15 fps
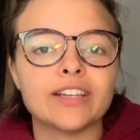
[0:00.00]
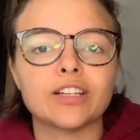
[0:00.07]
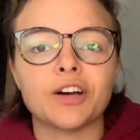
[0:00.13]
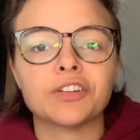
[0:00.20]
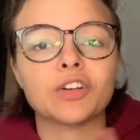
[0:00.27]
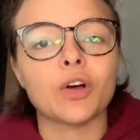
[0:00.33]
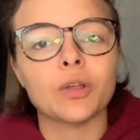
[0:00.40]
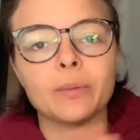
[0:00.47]
I
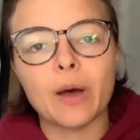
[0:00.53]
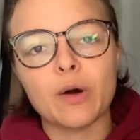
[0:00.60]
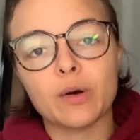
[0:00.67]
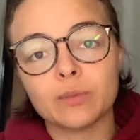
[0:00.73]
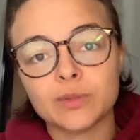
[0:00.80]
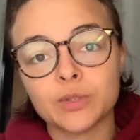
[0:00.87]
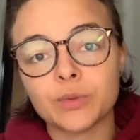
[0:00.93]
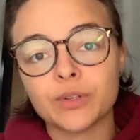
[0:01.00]
talked all about
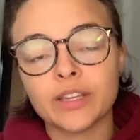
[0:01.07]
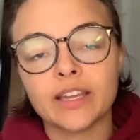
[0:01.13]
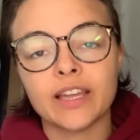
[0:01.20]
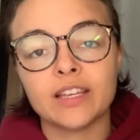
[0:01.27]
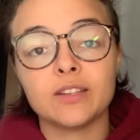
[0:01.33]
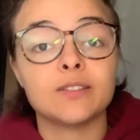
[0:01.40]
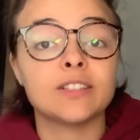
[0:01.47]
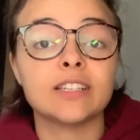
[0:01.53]

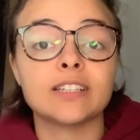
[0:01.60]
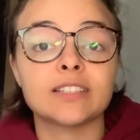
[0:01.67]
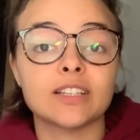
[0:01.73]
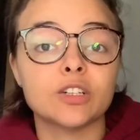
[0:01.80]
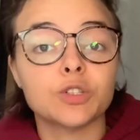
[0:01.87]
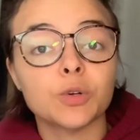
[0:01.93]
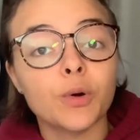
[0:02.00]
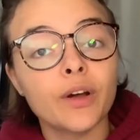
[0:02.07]
homeschooling and using
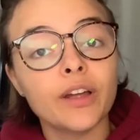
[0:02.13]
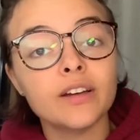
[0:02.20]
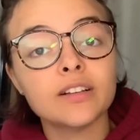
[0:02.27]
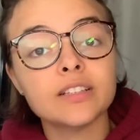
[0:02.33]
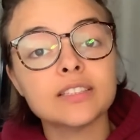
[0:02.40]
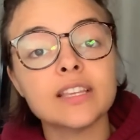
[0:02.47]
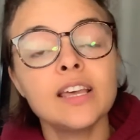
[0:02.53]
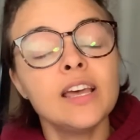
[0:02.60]
essential
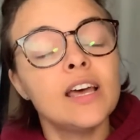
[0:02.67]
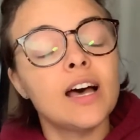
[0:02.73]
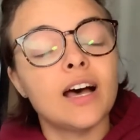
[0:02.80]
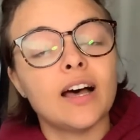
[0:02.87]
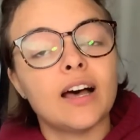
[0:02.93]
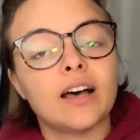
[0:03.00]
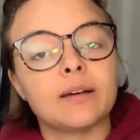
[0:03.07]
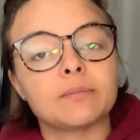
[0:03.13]
oils
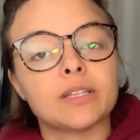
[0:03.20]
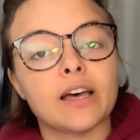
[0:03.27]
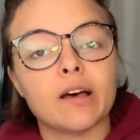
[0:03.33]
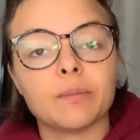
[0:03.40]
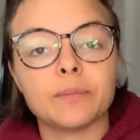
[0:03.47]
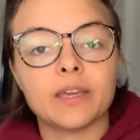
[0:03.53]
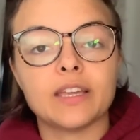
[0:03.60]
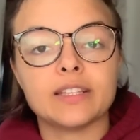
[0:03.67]
um, to
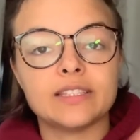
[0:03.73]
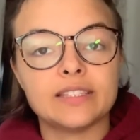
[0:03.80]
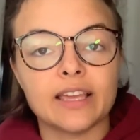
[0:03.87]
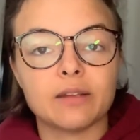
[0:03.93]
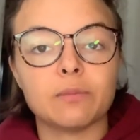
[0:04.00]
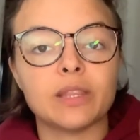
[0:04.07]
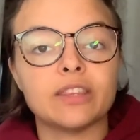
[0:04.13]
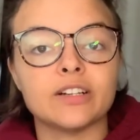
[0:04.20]
help kids
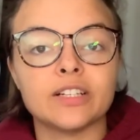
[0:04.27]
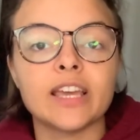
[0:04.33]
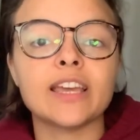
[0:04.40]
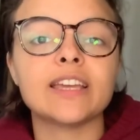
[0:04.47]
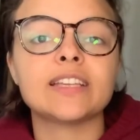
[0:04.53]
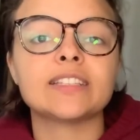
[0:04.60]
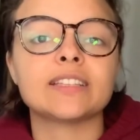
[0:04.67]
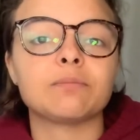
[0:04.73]
segment their
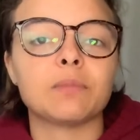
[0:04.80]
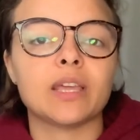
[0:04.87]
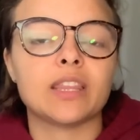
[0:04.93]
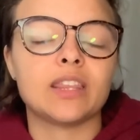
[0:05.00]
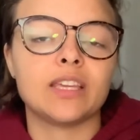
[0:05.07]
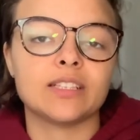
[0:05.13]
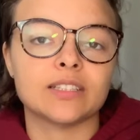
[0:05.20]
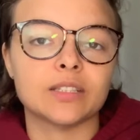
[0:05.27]
days and make
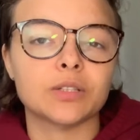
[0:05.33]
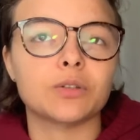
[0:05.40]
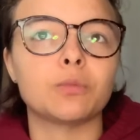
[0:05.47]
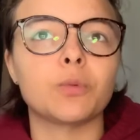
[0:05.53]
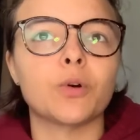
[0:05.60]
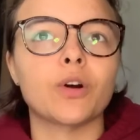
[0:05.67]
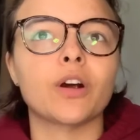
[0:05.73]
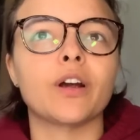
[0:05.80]
things a little
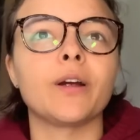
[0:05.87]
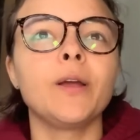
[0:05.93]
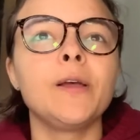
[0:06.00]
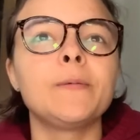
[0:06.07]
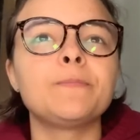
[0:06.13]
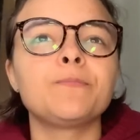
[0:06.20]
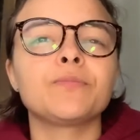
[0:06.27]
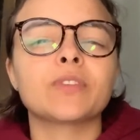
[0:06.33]
more
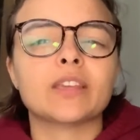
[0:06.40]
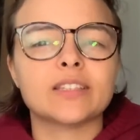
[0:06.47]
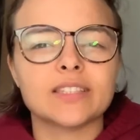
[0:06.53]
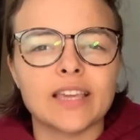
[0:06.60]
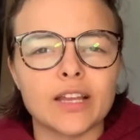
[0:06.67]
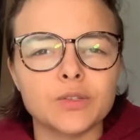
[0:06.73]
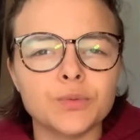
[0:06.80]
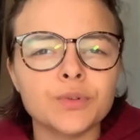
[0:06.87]

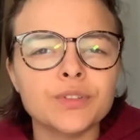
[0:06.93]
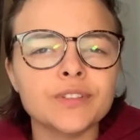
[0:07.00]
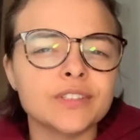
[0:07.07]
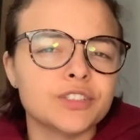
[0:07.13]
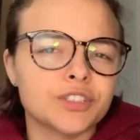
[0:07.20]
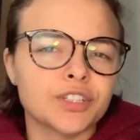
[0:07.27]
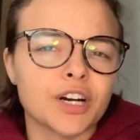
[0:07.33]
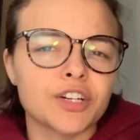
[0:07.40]
scheduled
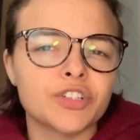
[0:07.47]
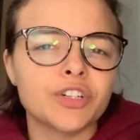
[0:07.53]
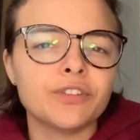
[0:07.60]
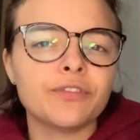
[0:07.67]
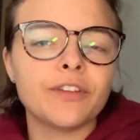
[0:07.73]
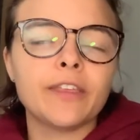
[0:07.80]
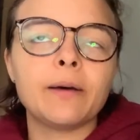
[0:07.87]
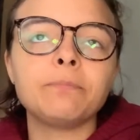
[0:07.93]
and
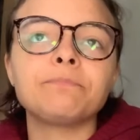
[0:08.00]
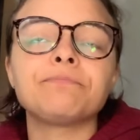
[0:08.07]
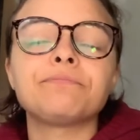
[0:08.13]
structured for them.